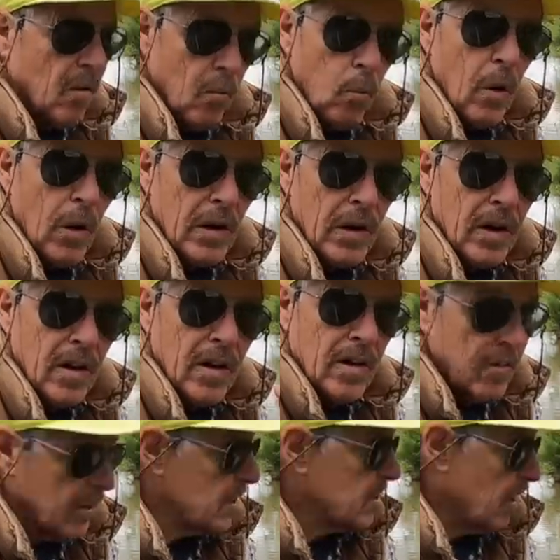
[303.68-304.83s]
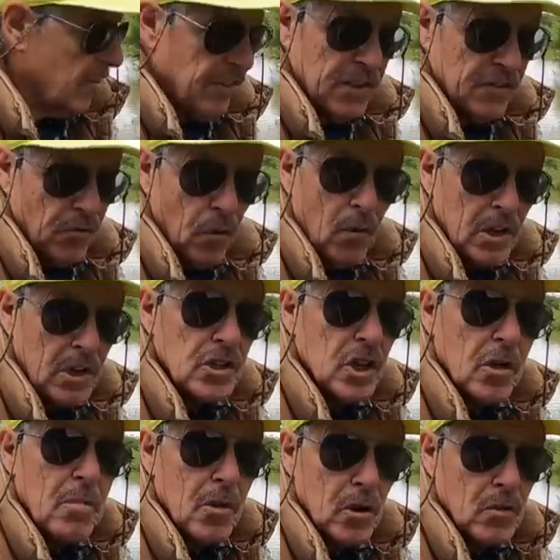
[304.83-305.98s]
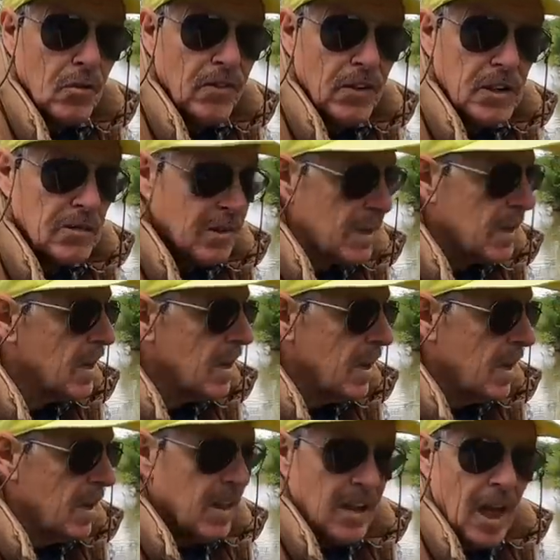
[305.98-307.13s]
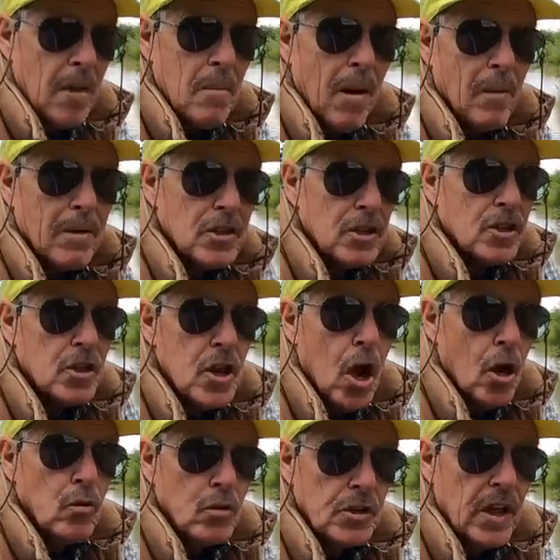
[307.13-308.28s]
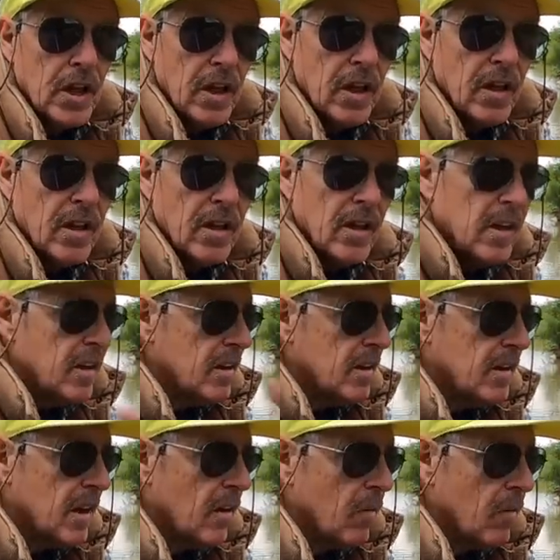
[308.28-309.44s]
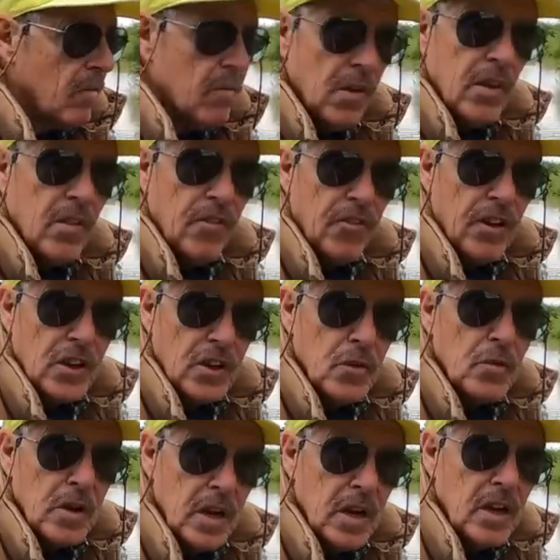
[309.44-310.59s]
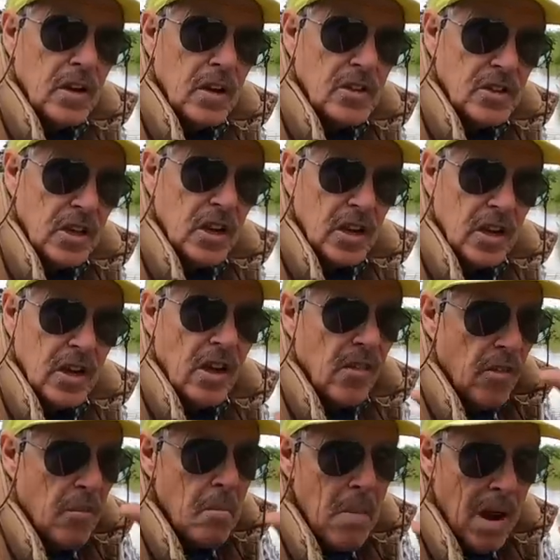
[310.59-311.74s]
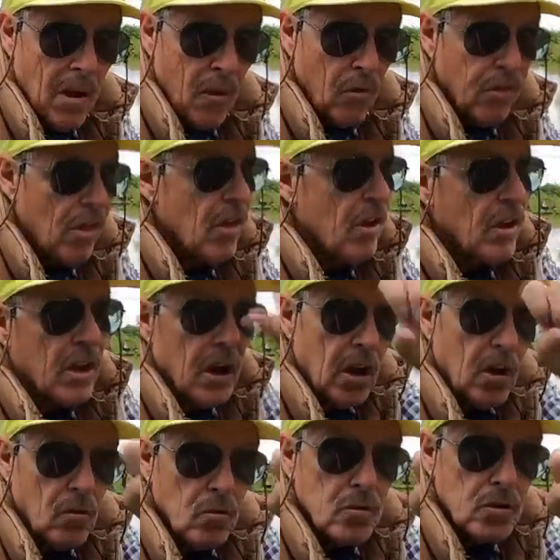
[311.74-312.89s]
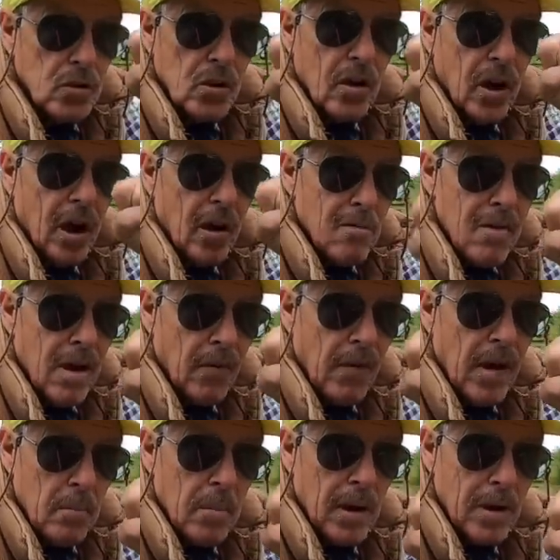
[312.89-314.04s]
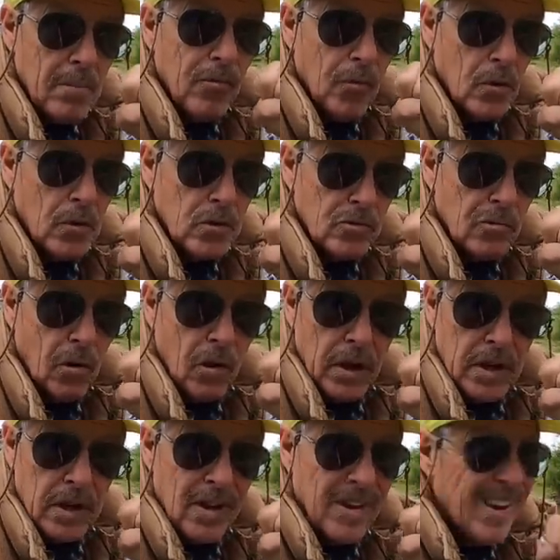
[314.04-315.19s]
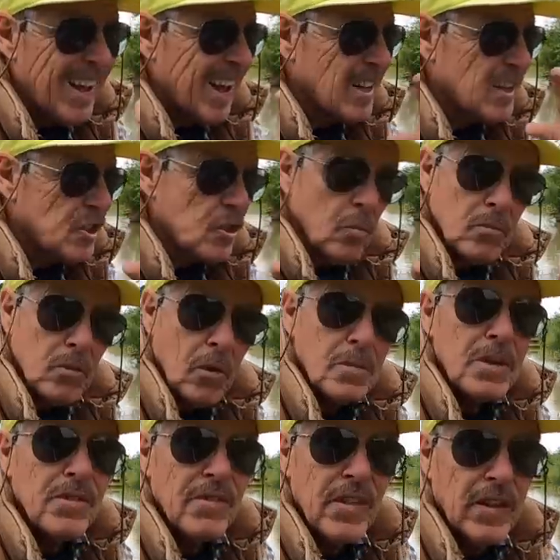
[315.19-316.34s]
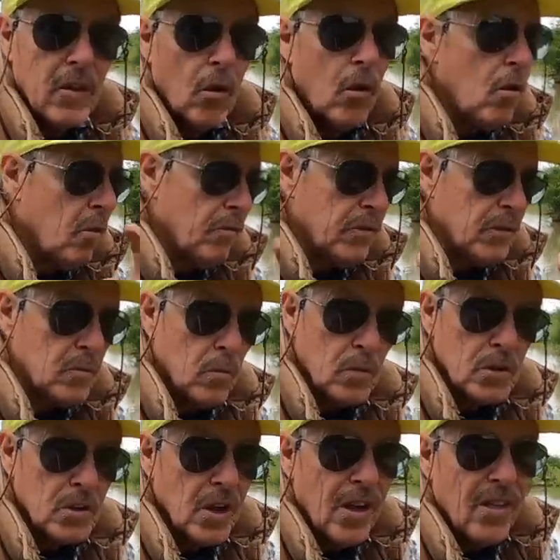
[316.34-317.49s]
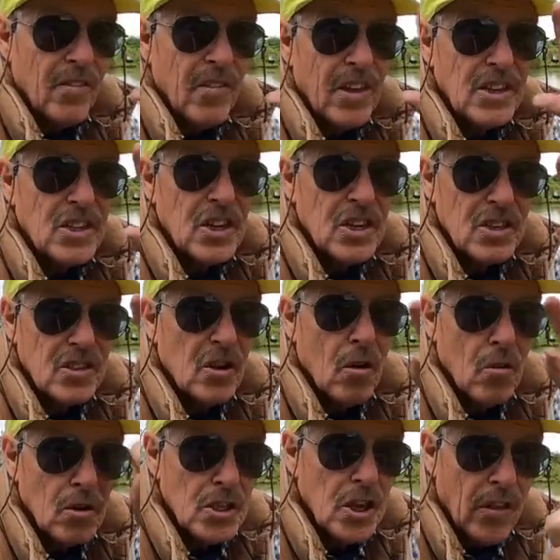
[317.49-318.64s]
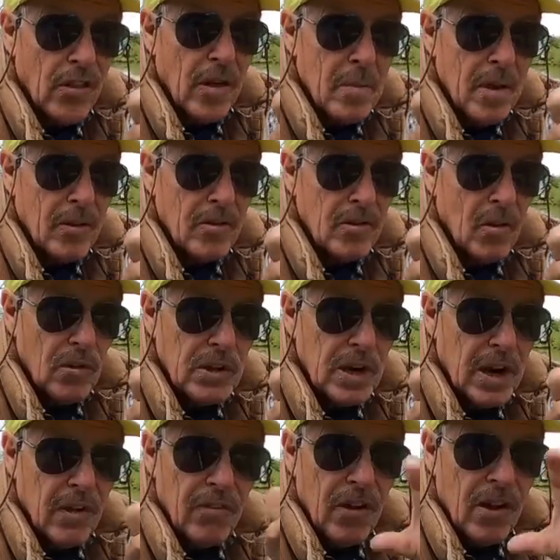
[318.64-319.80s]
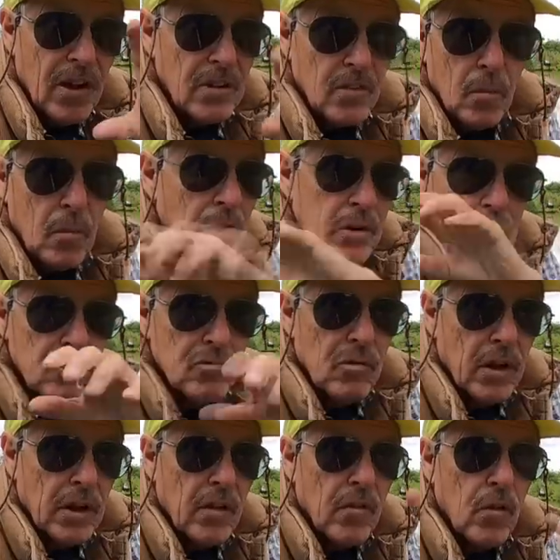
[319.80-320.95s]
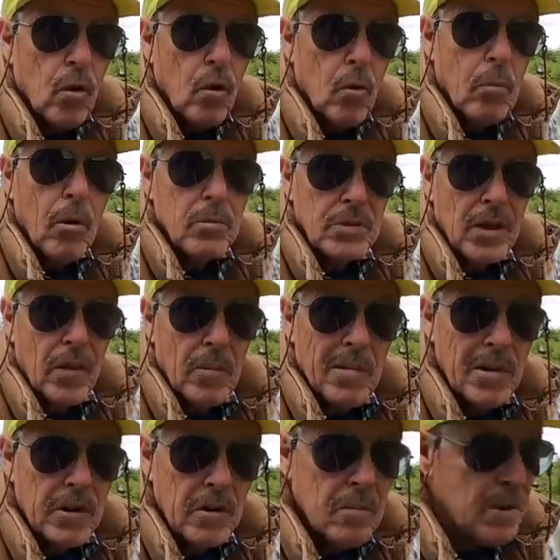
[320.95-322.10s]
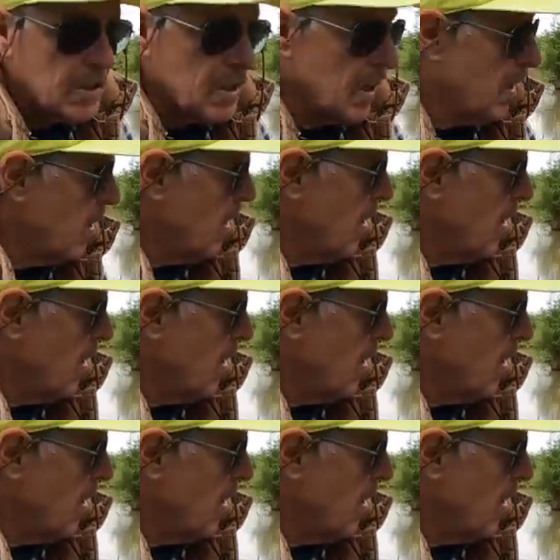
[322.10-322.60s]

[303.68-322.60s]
One, because they fish for it, it's a commercial fishery, came up and just nosed it. Now, they're the fish you need to see the mouth close around that bait before you strike. And sometimes, even in hard fish waters, they just don't shut their mouth tight enough. So when you strike, the hook pops out the bread and you miss it.